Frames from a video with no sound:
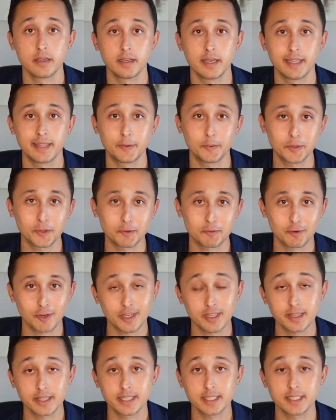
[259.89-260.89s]
And then with the
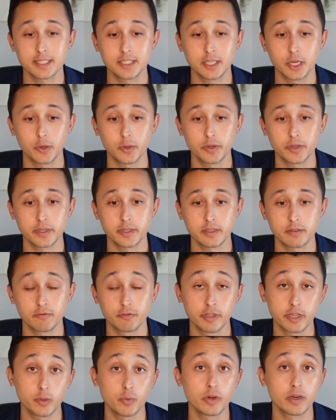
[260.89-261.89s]
run, this is going
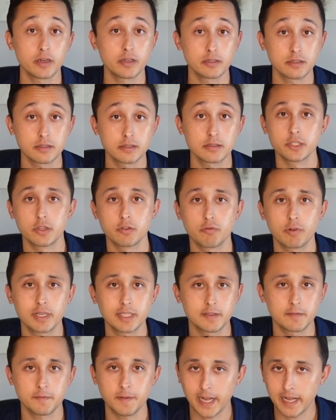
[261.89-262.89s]
really well. So the run
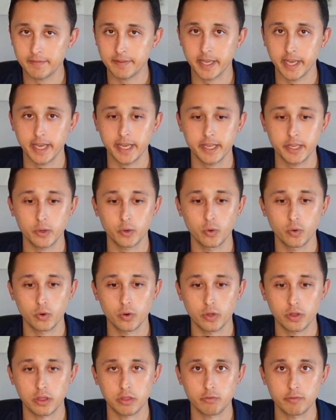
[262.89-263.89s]
is a 5K
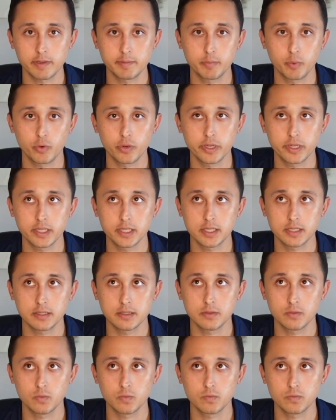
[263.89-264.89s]
or
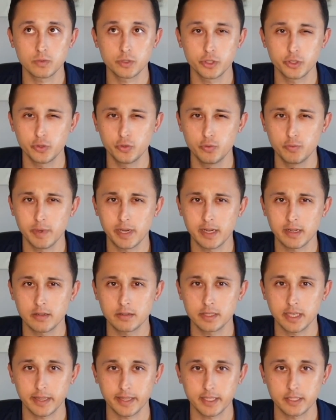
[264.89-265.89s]
3.2
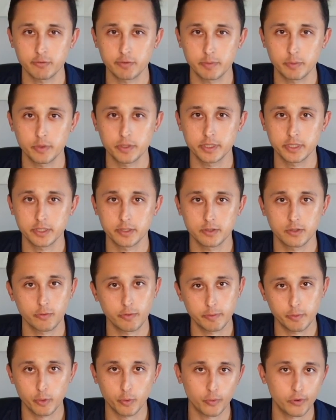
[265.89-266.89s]
miles. I think it's 3.2,
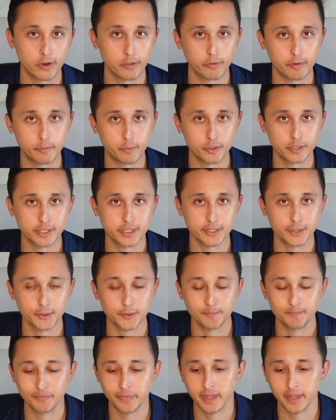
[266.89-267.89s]
3.1, 3.2.